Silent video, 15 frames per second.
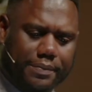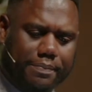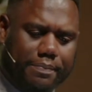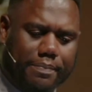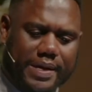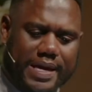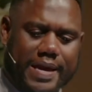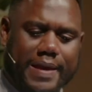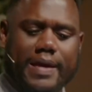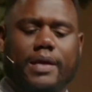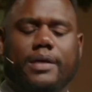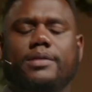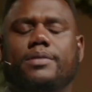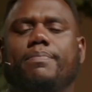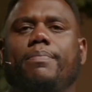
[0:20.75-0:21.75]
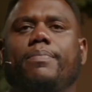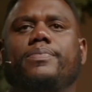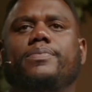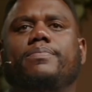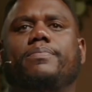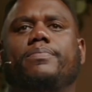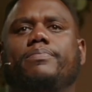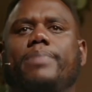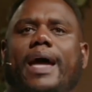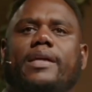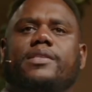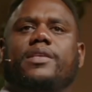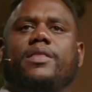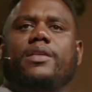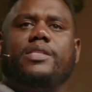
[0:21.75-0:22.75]
me back
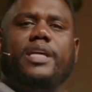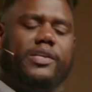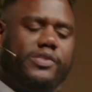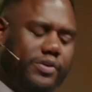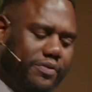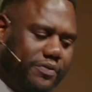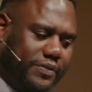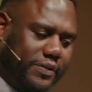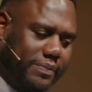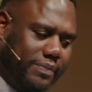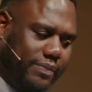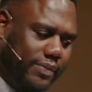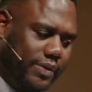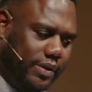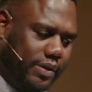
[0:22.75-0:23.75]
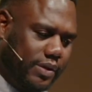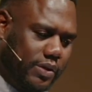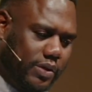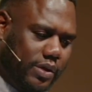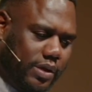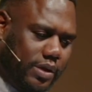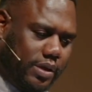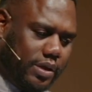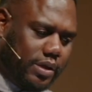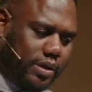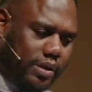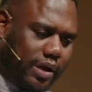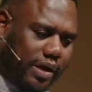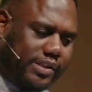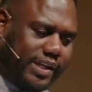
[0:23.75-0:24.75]
to the desert from
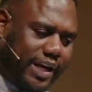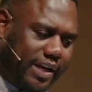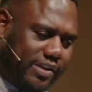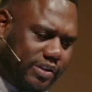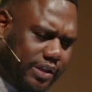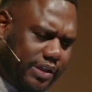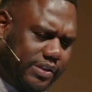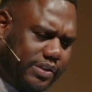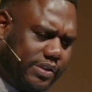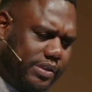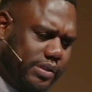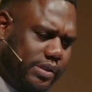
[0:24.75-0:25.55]
Los Angeles